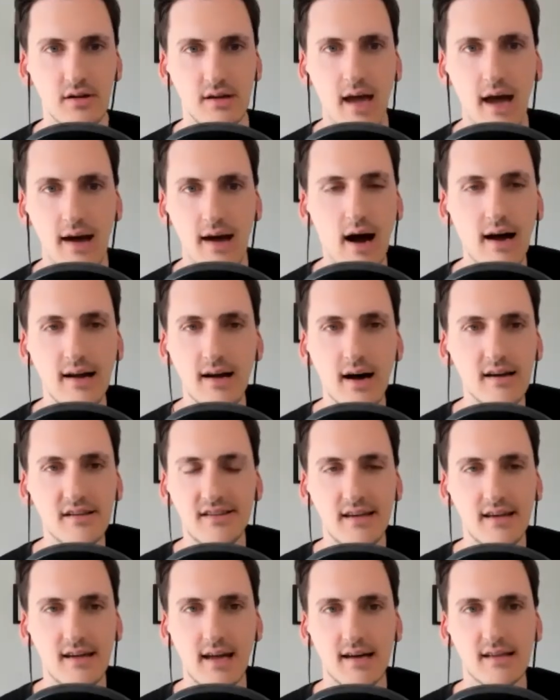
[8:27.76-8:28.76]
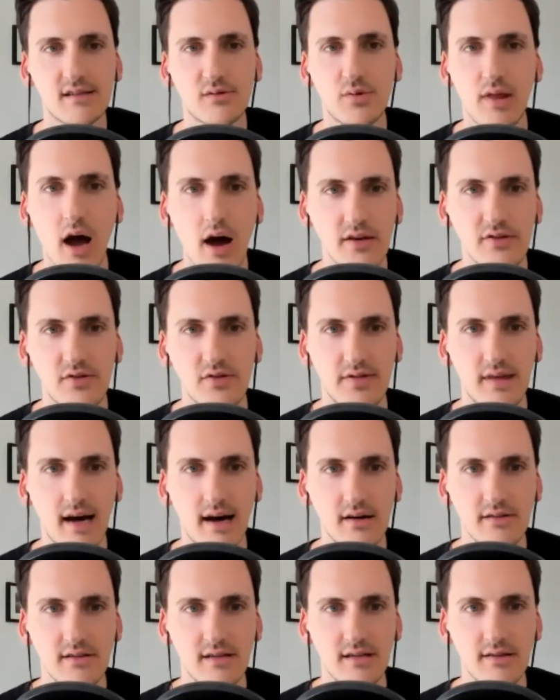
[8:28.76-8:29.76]
Yeah I, yeah. I see accounts with a hundred
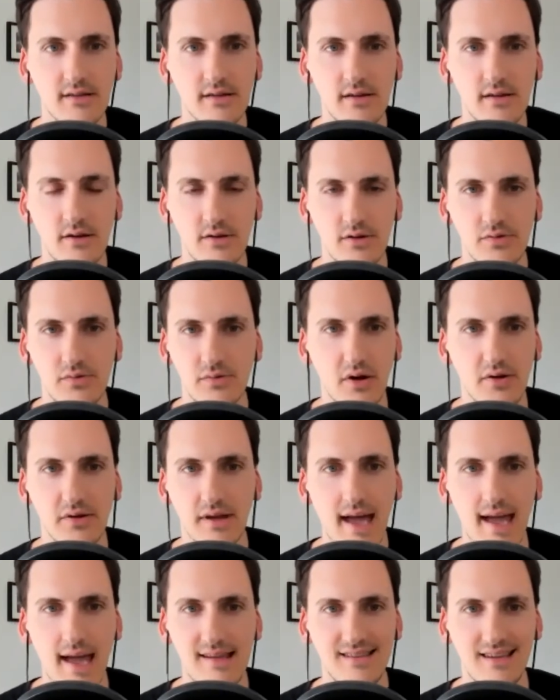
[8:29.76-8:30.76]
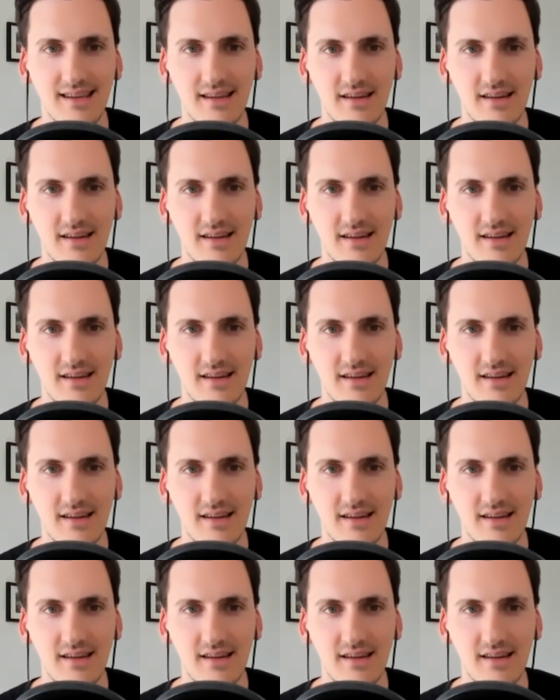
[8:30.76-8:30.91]
thousand who don't get eighteen